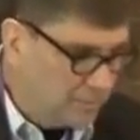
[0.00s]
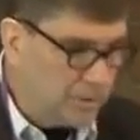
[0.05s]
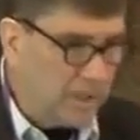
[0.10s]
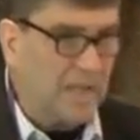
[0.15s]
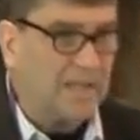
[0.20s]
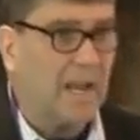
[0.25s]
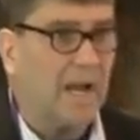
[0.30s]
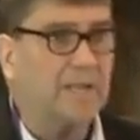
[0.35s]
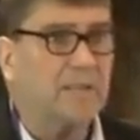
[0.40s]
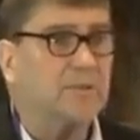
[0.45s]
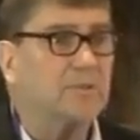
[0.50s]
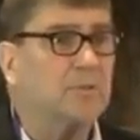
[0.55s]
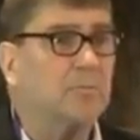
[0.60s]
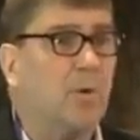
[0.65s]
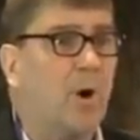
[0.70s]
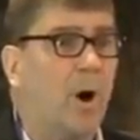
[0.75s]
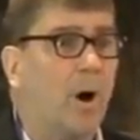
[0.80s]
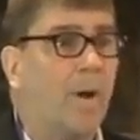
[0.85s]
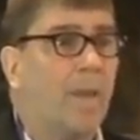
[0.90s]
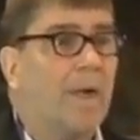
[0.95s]
Well, luckily, I use
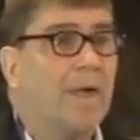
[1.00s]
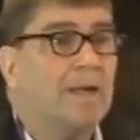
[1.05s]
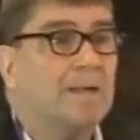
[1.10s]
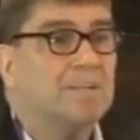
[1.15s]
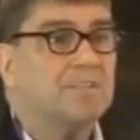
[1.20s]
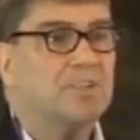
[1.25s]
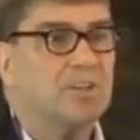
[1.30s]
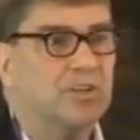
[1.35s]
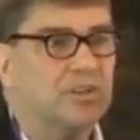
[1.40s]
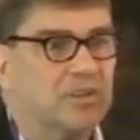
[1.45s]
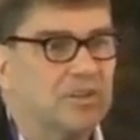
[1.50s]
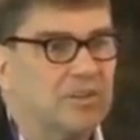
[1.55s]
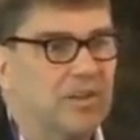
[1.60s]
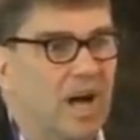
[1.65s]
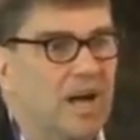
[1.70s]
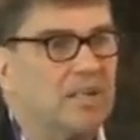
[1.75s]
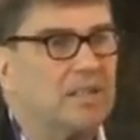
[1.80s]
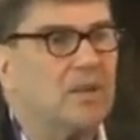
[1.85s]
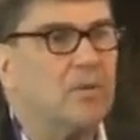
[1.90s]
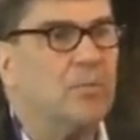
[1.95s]
them all. See,
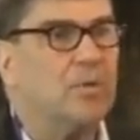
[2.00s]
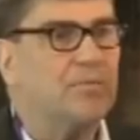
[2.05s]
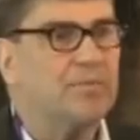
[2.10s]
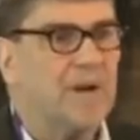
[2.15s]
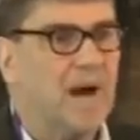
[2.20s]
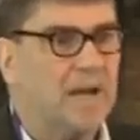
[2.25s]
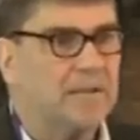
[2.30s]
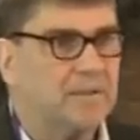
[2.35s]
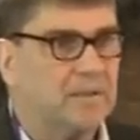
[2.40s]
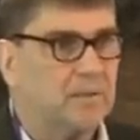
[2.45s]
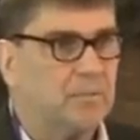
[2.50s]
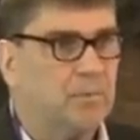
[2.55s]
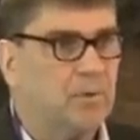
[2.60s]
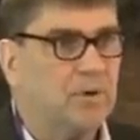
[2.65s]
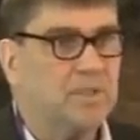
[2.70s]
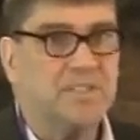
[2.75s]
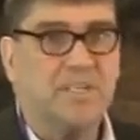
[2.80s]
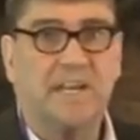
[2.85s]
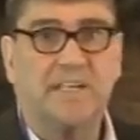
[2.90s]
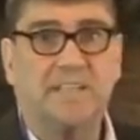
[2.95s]
luckily, we've gotten to the
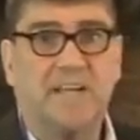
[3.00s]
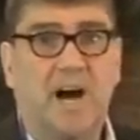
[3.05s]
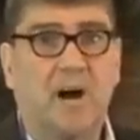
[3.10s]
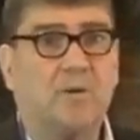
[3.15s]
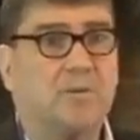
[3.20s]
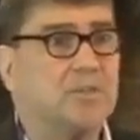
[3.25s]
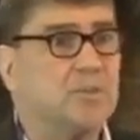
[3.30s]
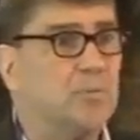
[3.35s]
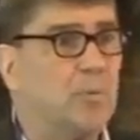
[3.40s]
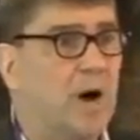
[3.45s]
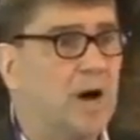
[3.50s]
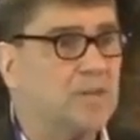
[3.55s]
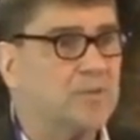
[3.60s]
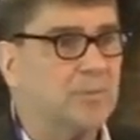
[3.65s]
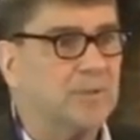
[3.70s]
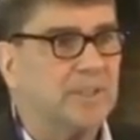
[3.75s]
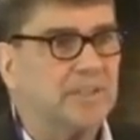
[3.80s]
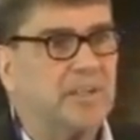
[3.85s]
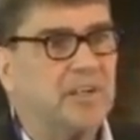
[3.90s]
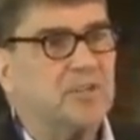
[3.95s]
point
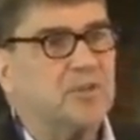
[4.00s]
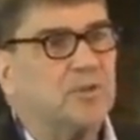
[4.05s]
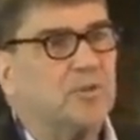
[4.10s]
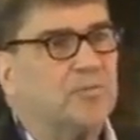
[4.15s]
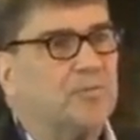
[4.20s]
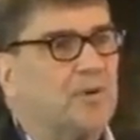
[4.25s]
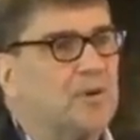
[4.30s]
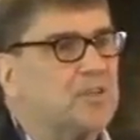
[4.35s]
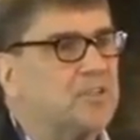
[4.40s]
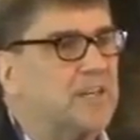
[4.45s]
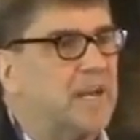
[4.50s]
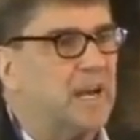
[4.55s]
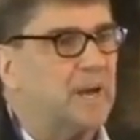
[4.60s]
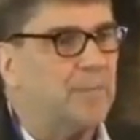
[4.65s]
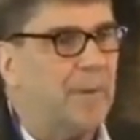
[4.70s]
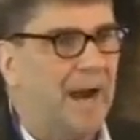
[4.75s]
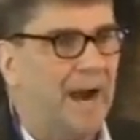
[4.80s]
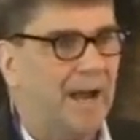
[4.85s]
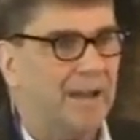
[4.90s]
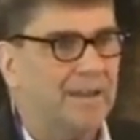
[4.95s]
technology-wise, when the digital first
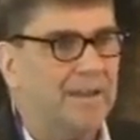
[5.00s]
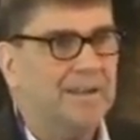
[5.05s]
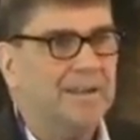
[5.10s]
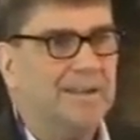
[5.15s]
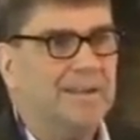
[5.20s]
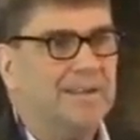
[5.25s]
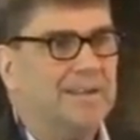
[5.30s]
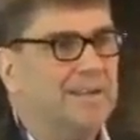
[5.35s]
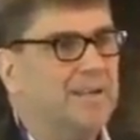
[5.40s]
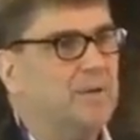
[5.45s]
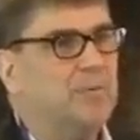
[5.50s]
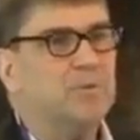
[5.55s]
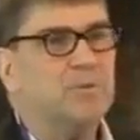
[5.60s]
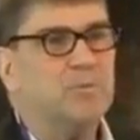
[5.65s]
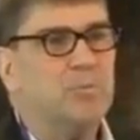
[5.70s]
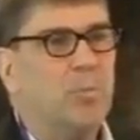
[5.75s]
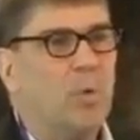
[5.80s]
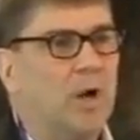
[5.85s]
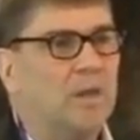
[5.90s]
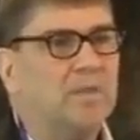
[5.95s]
came out, it
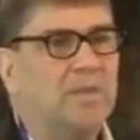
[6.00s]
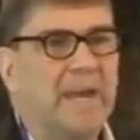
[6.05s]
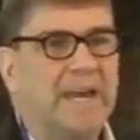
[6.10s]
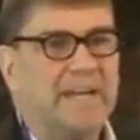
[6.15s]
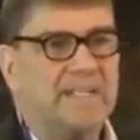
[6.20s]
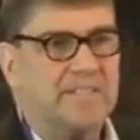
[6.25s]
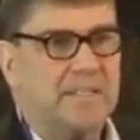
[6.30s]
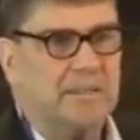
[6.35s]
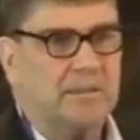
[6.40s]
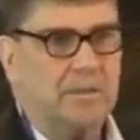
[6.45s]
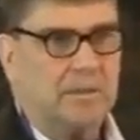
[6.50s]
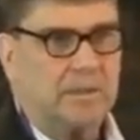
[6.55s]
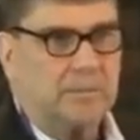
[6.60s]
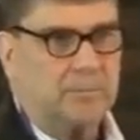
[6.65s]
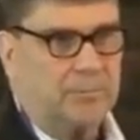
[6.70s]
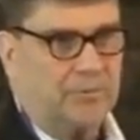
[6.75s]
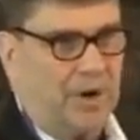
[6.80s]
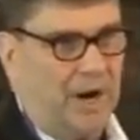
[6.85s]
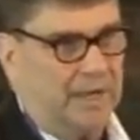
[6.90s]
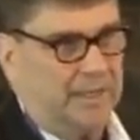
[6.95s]
was one
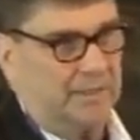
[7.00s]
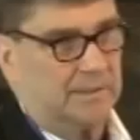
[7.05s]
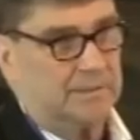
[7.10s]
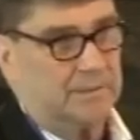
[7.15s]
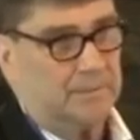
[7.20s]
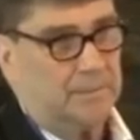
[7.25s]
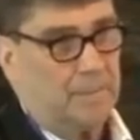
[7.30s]
nasty-looking product.